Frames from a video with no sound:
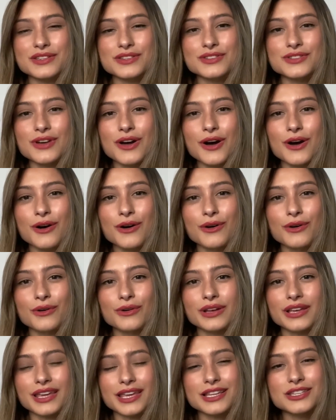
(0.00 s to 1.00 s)

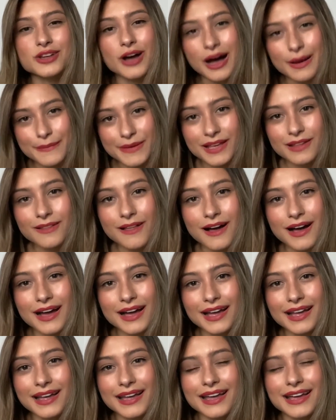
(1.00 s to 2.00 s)
So he taught me a
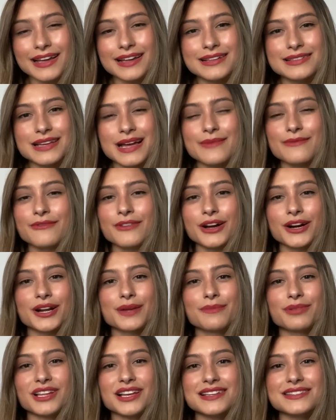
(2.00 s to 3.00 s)
lot, and I'm
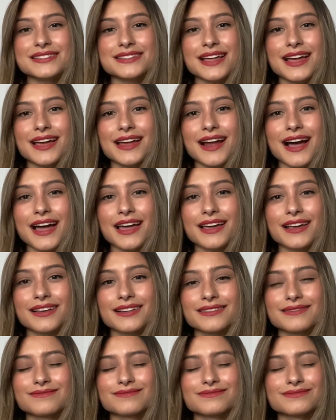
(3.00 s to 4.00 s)
very blessed that
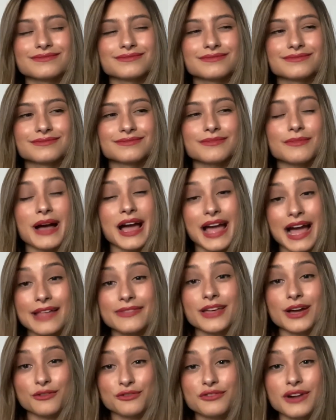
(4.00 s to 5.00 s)
I
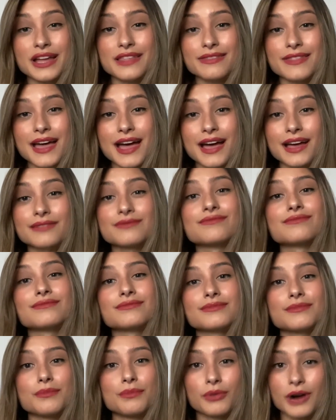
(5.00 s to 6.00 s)
had that friend that
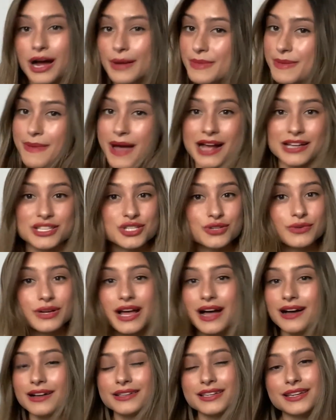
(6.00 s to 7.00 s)
brought me back to
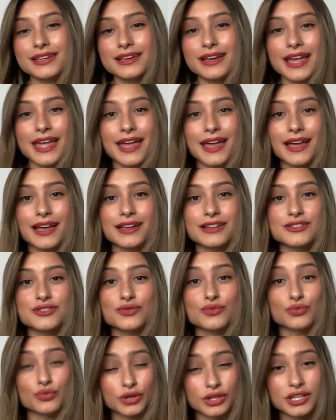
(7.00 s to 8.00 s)
reality and
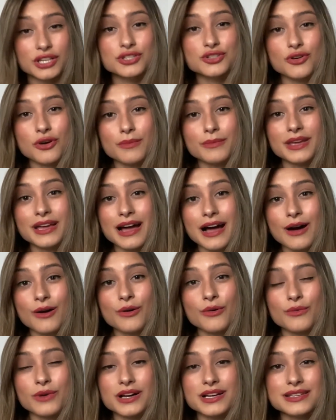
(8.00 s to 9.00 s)
really told me
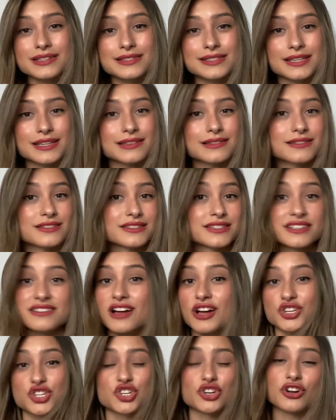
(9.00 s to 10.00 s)
how it was and did
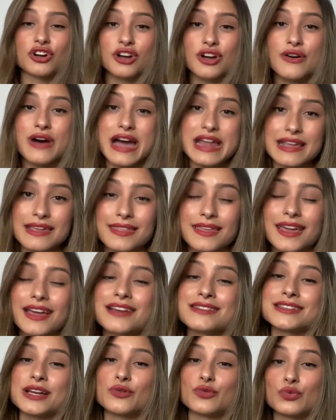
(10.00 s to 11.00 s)
not sugarcoat anything,
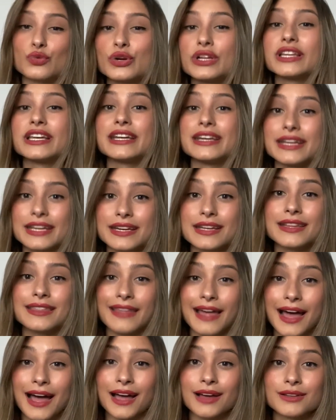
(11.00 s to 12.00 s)
because I really needed
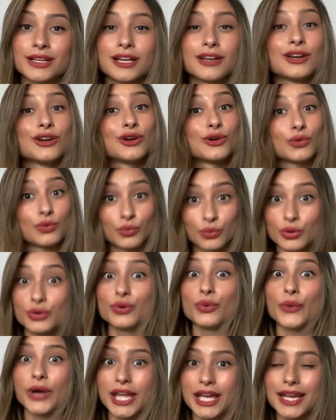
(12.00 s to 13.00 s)
that rude
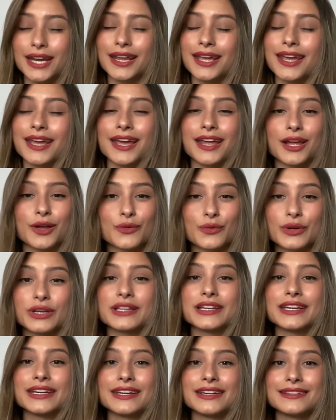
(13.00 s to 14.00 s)
awakening, and I
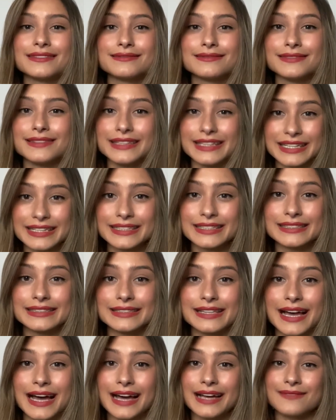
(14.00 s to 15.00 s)
really
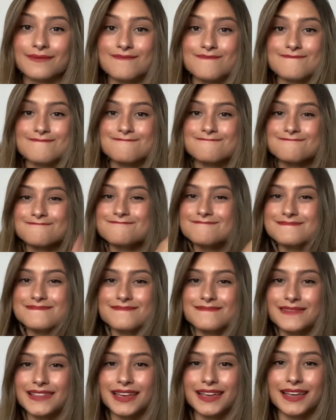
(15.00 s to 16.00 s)
needed that
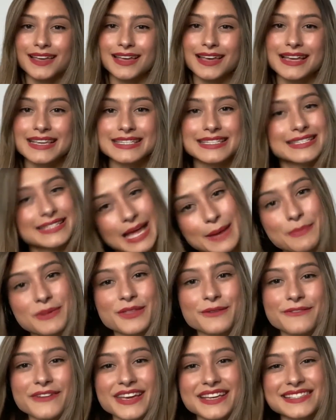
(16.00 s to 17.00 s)
slap in
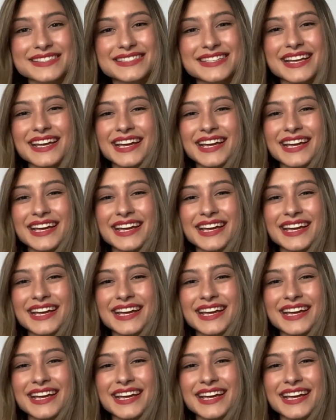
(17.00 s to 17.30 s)
the face.